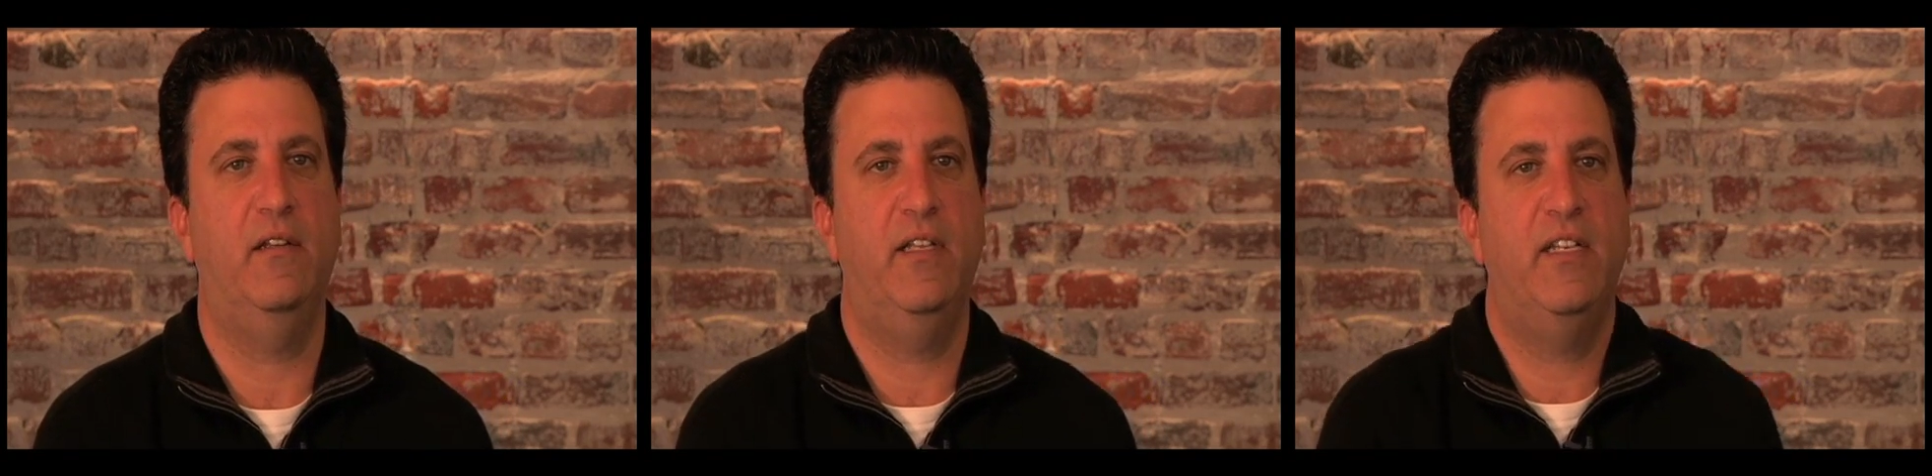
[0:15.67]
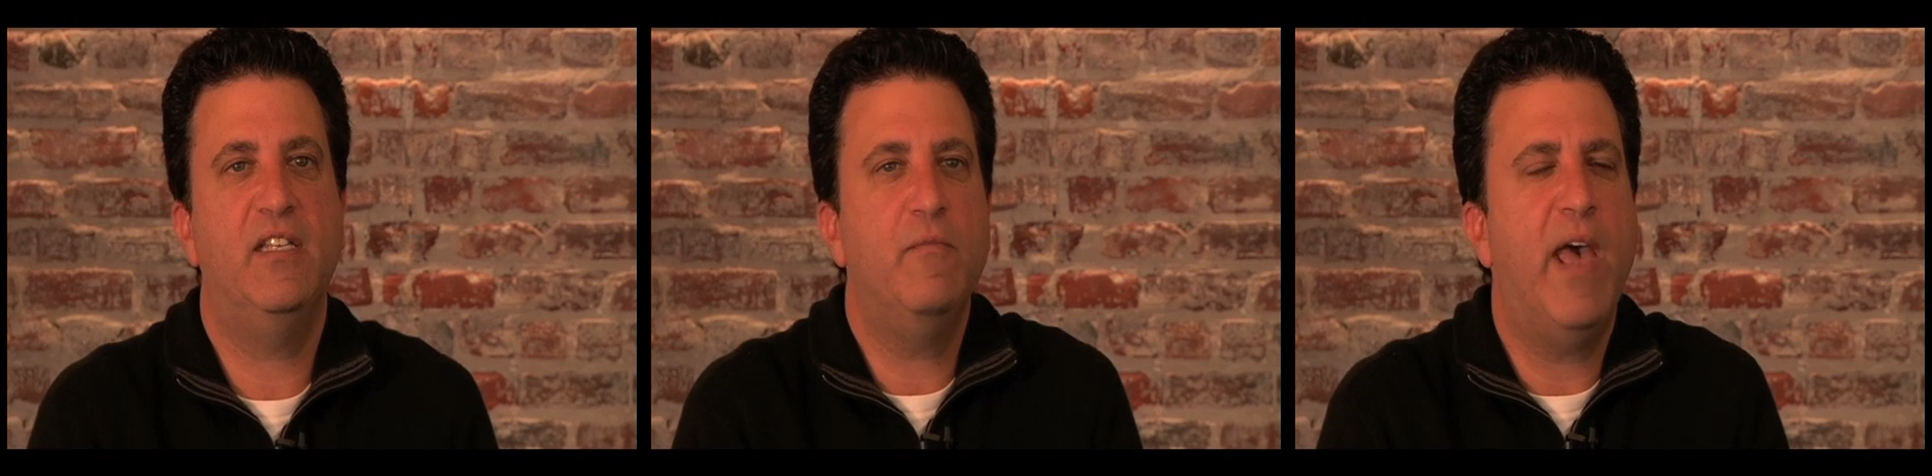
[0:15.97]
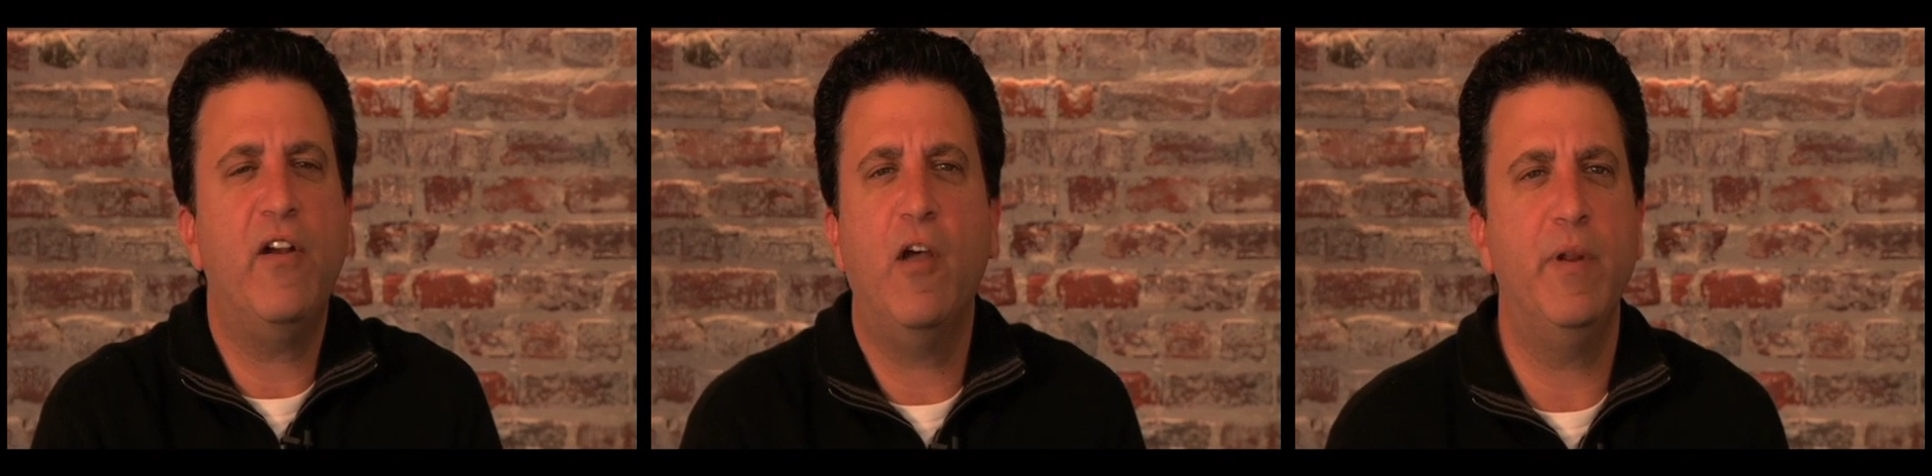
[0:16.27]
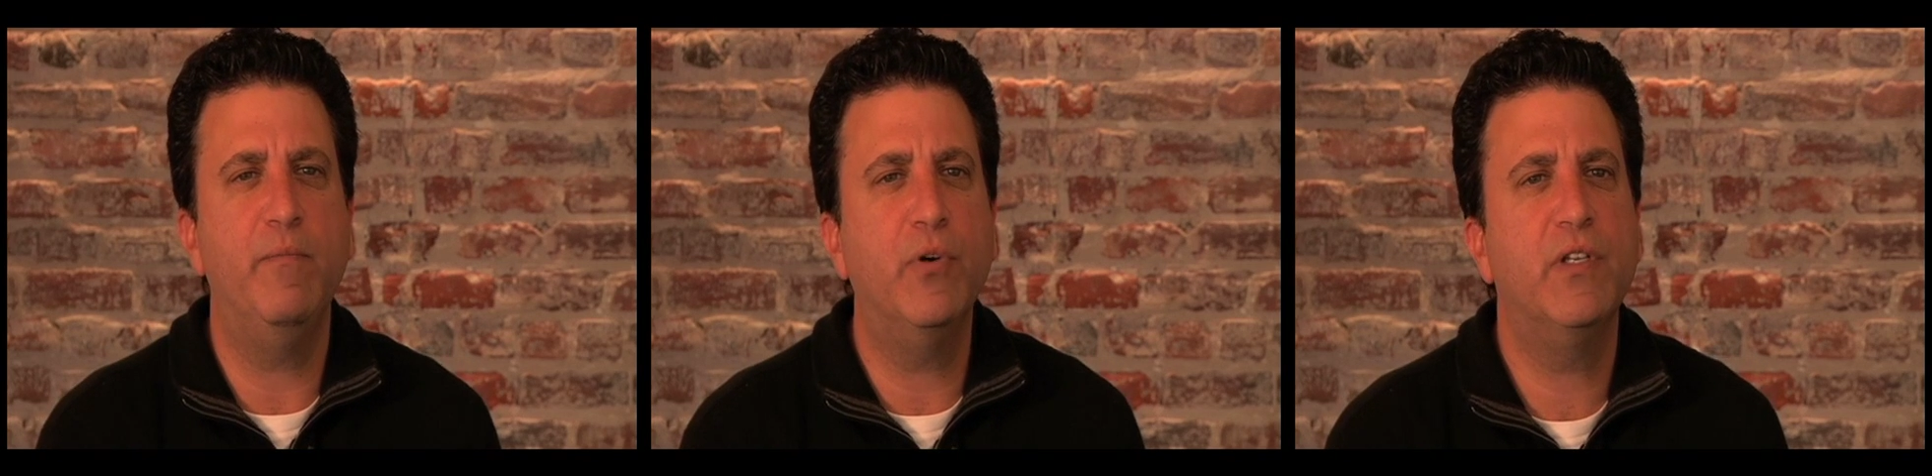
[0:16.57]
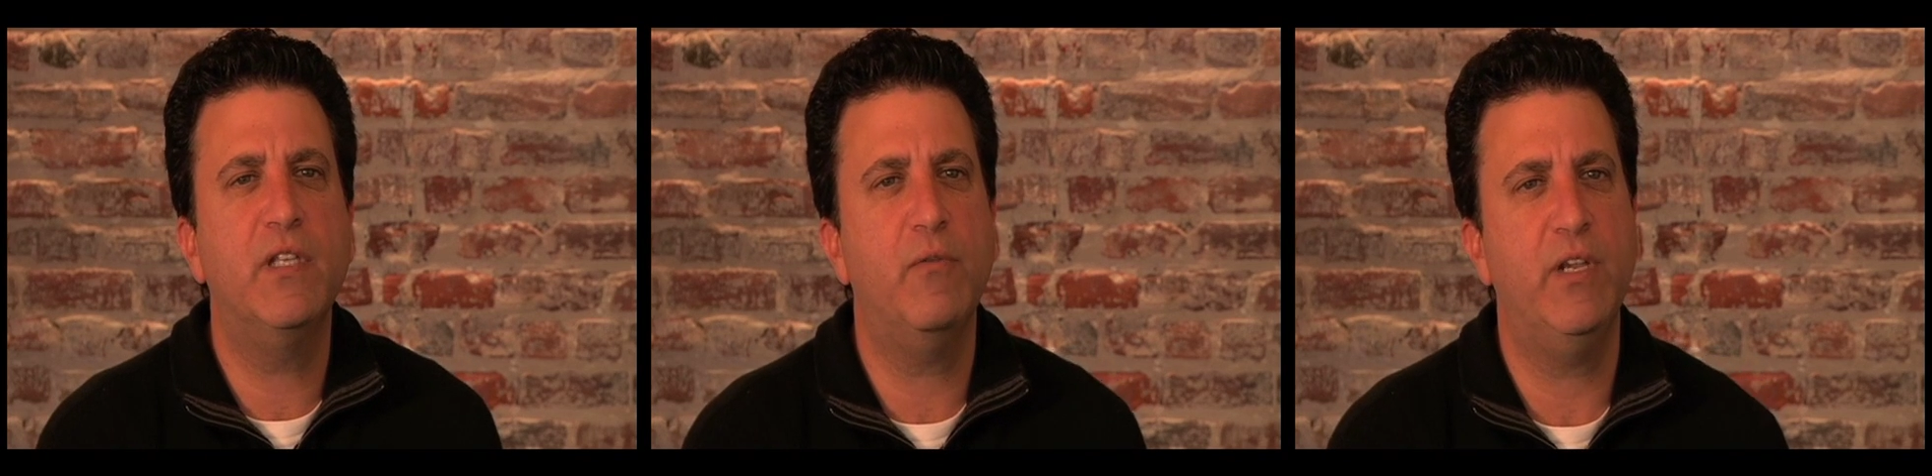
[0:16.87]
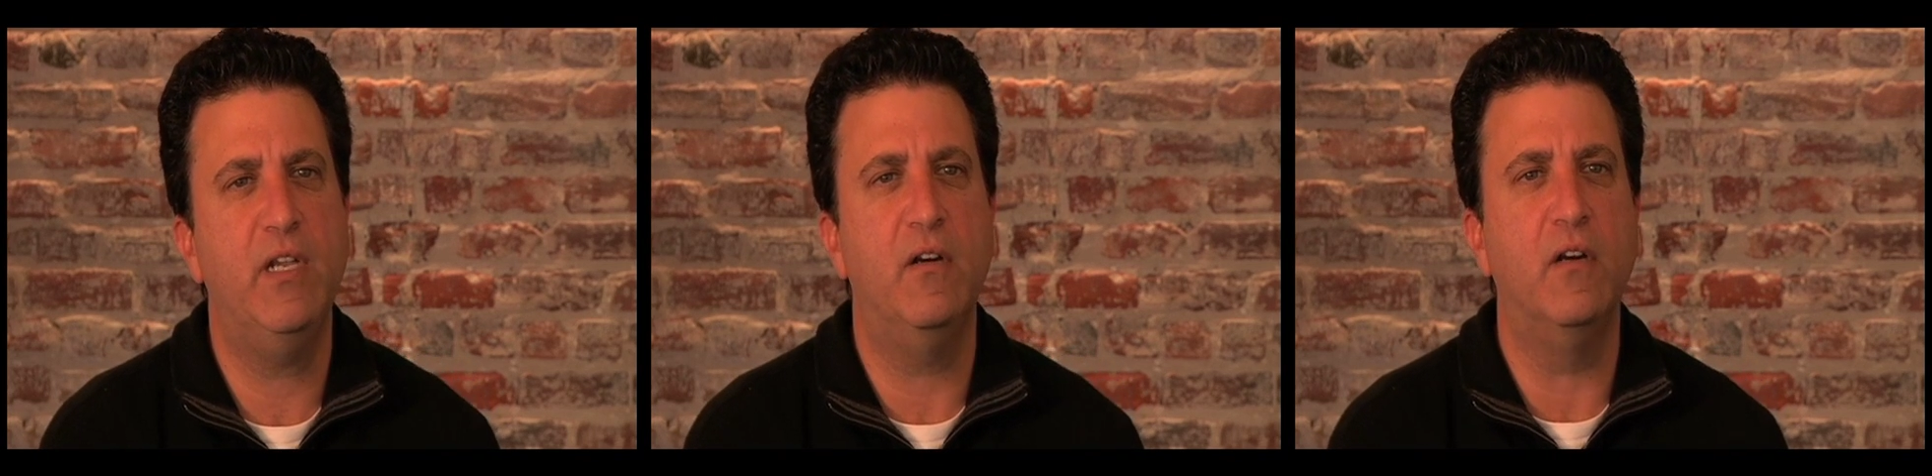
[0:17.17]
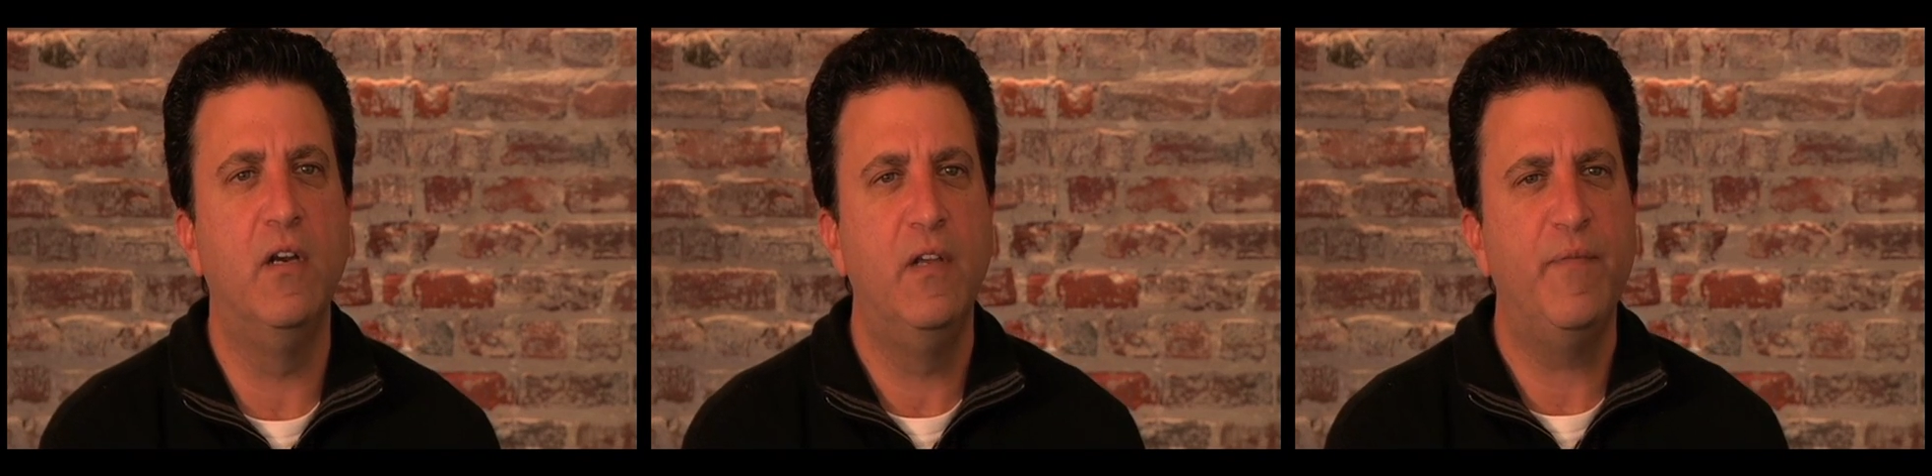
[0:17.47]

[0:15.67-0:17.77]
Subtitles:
And it doesn't matter how many books they read or